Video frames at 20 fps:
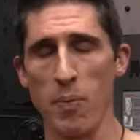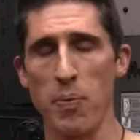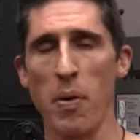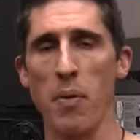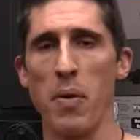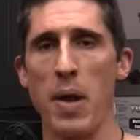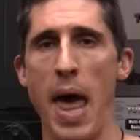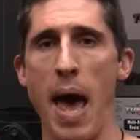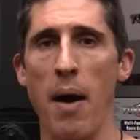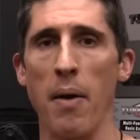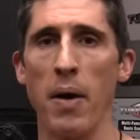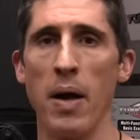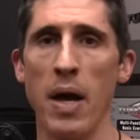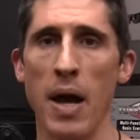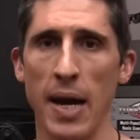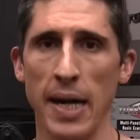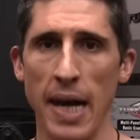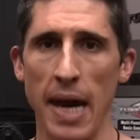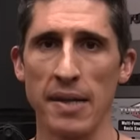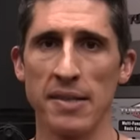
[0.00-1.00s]
we put one out. All
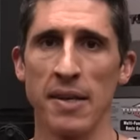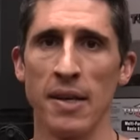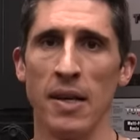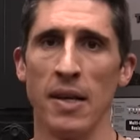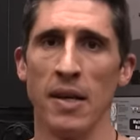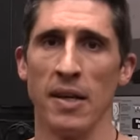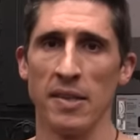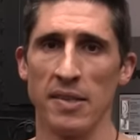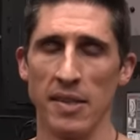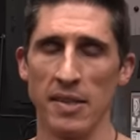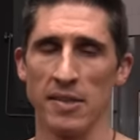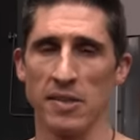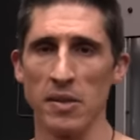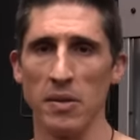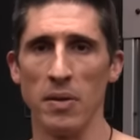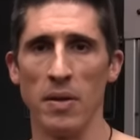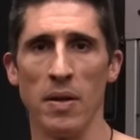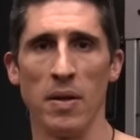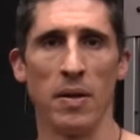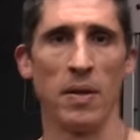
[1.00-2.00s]
right, guys, see you
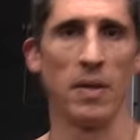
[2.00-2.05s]
soon.